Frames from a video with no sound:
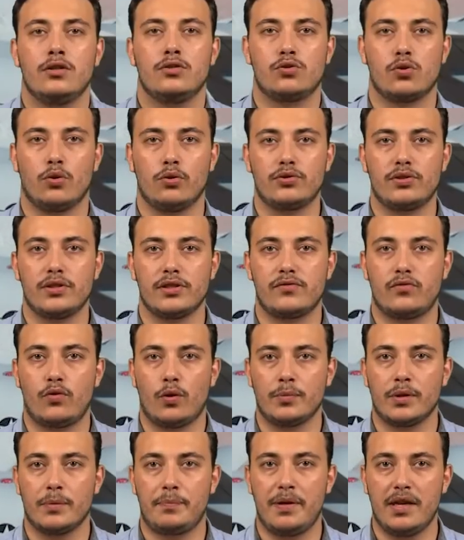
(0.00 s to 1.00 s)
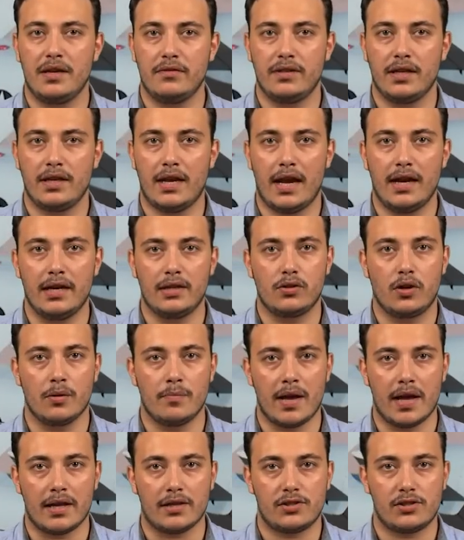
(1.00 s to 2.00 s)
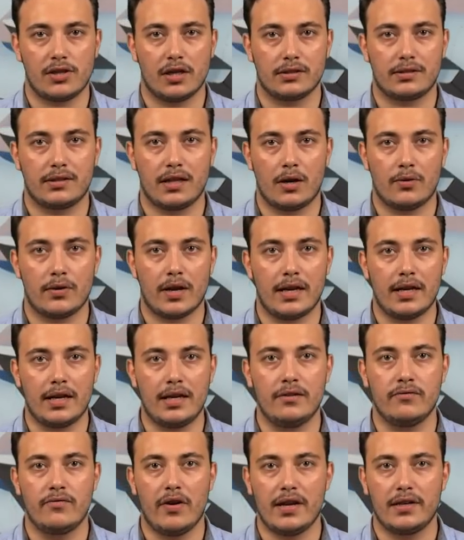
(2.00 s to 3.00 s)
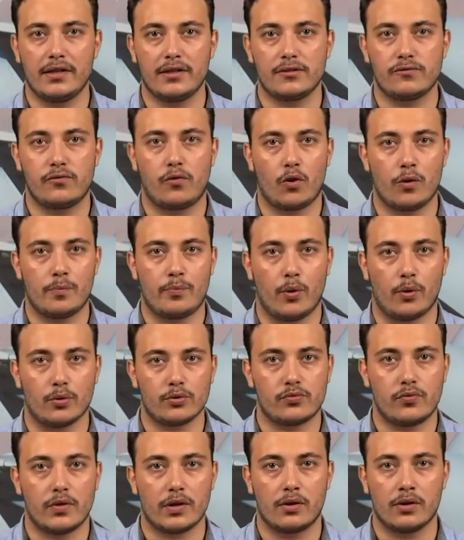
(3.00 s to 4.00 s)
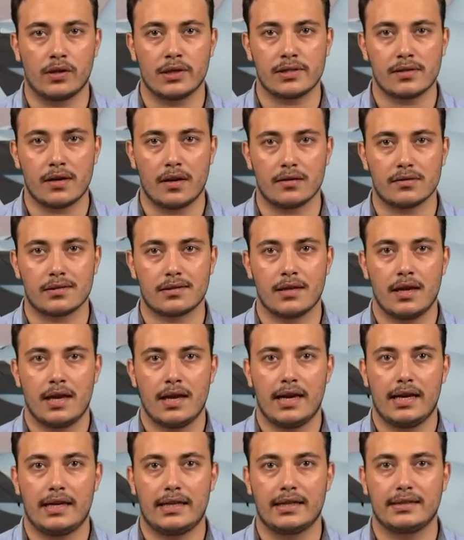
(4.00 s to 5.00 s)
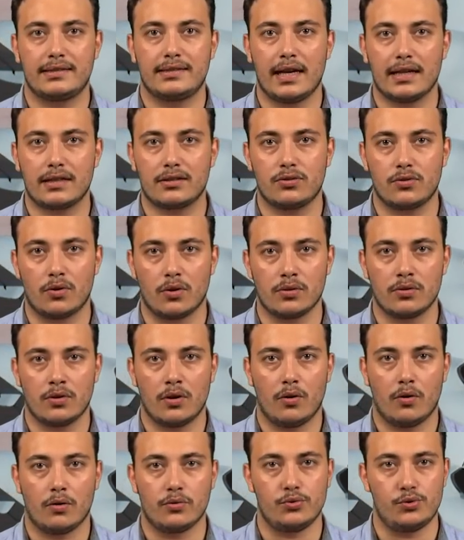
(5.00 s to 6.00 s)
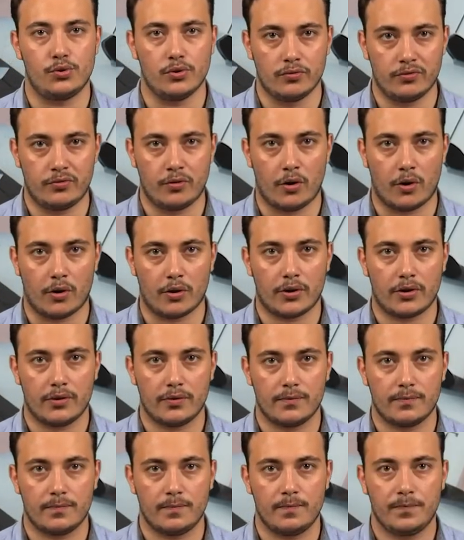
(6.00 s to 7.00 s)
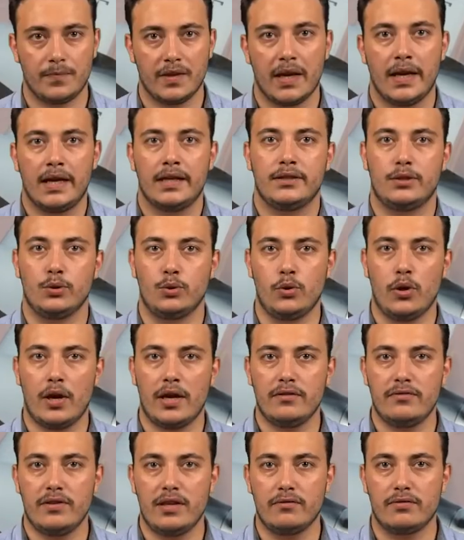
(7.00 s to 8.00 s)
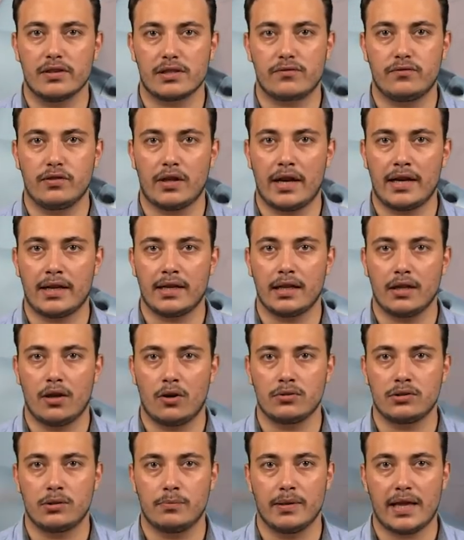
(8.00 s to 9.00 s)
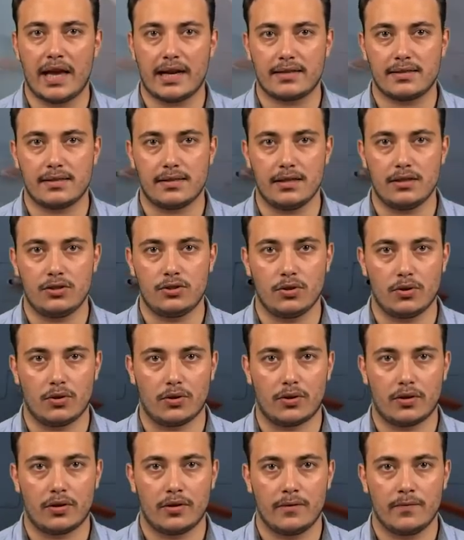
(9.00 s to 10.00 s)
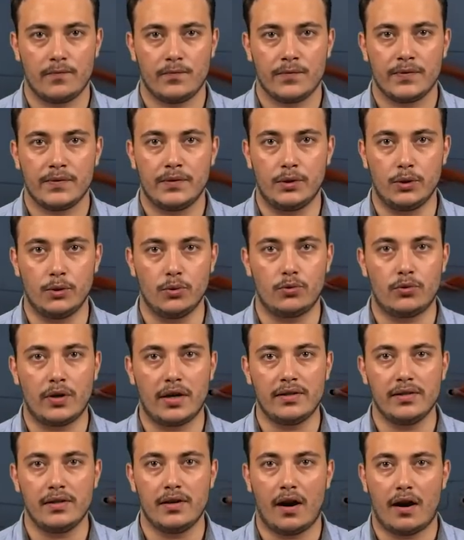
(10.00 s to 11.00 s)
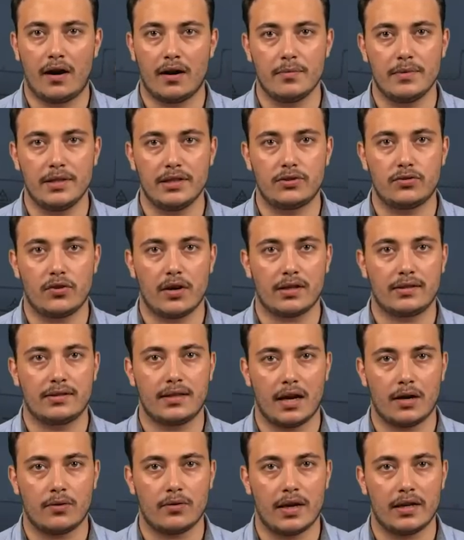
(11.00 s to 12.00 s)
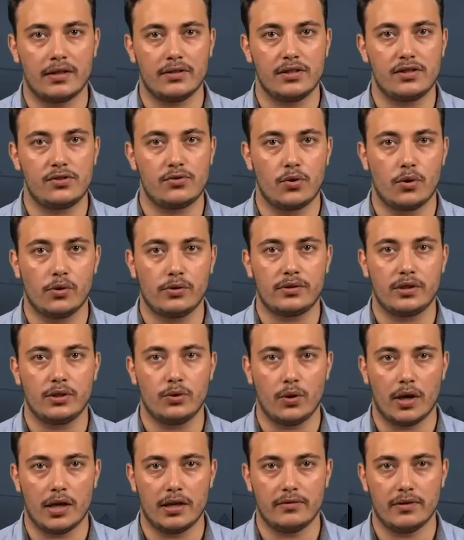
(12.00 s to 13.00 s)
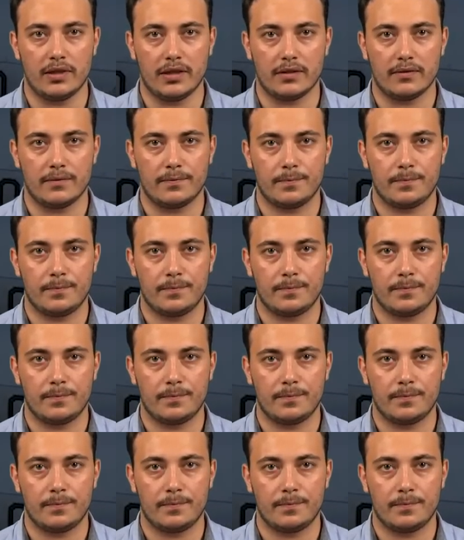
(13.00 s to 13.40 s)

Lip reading: Soldiers from the Pivden Air Command shot down an invader's forpost reconnaissance and attack drone on June 4. The UAV was flying along the Black Sea shore. The Ukrainian army tracked down and destroyed the UAV.